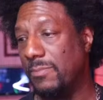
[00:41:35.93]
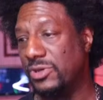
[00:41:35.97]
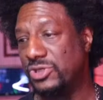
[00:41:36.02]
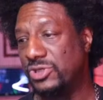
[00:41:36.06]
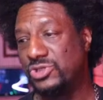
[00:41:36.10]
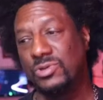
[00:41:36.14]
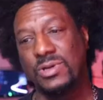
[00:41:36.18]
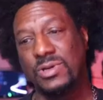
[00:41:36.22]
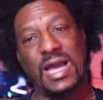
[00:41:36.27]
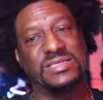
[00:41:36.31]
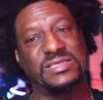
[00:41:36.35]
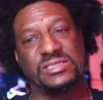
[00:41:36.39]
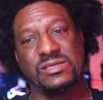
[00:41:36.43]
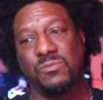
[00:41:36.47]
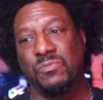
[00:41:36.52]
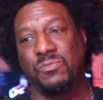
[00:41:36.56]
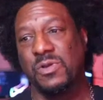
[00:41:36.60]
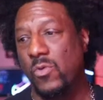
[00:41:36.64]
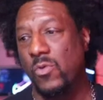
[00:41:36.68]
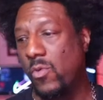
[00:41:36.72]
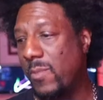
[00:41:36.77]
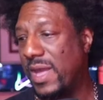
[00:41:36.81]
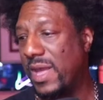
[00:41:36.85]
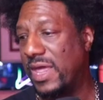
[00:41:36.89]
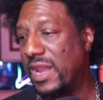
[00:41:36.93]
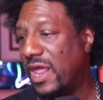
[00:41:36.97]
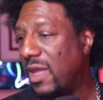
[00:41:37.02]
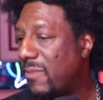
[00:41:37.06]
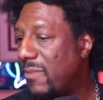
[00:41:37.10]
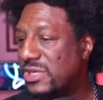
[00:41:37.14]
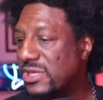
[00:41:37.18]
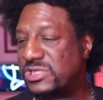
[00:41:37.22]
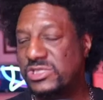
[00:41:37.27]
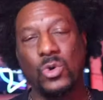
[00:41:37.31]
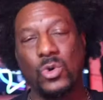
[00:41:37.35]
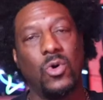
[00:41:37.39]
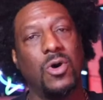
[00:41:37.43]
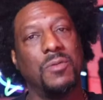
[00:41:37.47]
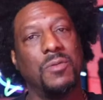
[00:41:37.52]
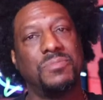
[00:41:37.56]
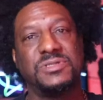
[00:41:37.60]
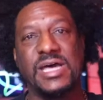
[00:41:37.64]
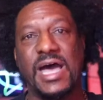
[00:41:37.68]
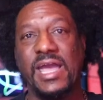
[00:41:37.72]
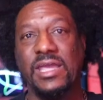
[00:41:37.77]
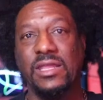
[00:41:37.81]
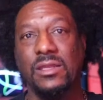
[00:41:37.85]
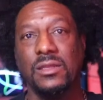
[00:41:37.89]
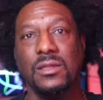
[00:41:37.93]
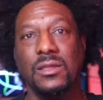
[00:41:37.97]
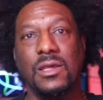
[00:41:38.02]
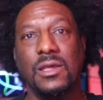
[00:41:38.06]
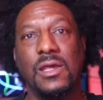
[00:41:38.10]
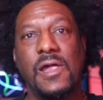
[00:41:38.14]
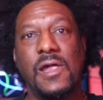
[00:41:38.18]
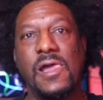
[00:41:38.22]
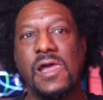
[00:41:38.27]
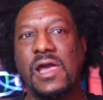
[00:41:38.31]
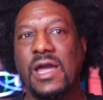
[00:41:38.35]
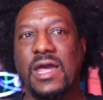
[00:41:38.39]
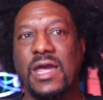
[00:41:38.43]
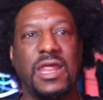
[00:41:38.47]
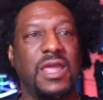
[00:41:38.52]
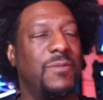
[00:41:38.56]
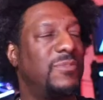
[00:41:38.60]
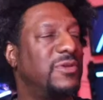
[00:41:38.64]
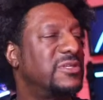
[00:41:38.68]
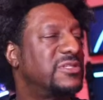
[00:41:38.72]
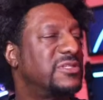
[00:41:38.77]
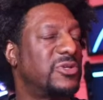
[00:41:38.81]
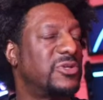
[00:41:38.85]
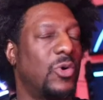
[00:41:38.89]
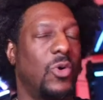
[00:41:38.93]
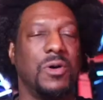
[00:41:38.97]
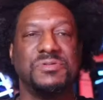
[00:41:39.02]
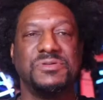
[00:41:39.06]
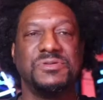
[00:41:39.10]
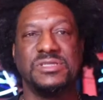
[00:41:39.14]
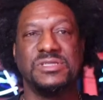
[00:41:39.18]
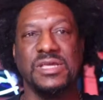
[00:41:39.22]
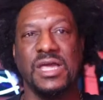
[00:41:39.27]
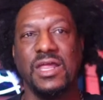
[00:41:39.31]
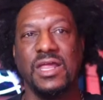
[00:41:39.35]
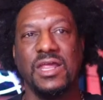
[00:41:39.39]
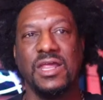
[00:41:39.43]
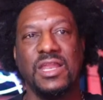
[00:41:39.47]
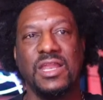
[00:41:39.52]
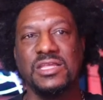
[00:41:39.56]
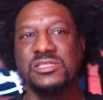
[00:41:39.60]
but you got some people, man. They be so uptight and they be so upset. And